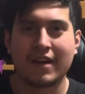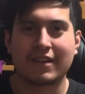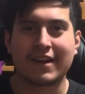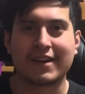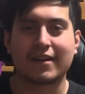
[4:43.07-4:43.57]

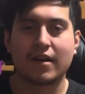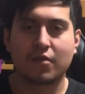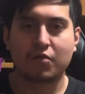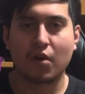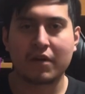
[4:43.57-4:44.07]
Like,
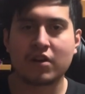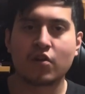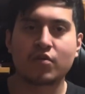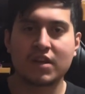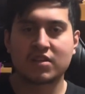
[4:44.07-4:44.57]
we already
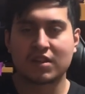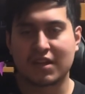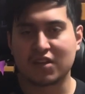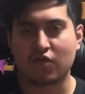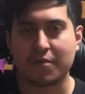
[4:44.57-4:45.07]
know each of the
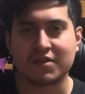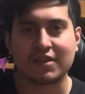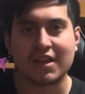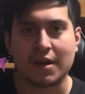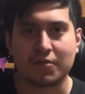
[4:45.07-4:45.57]
kids
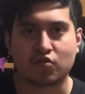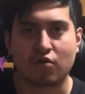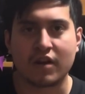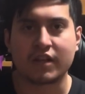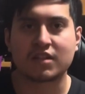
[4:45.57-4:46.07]
represent the
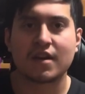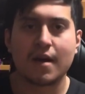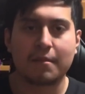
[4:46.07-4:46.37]
animatronics,